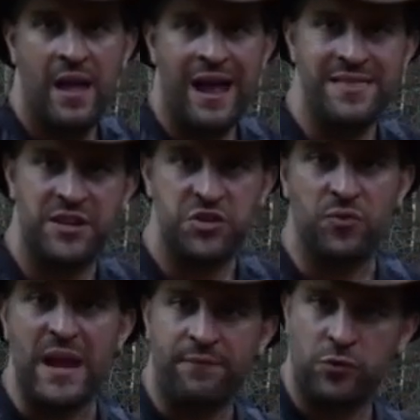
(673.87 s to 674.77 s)
and that is
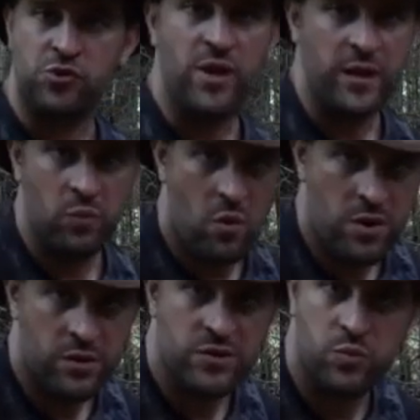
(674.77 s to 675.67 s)
great for shedding
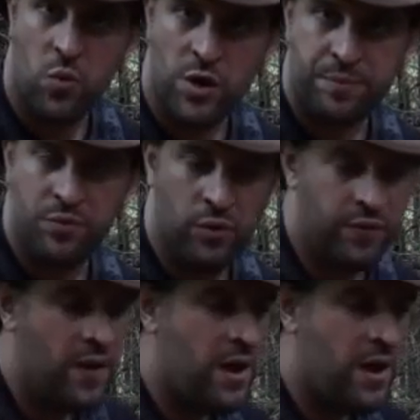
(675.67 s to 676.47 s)
water. It's waterproof,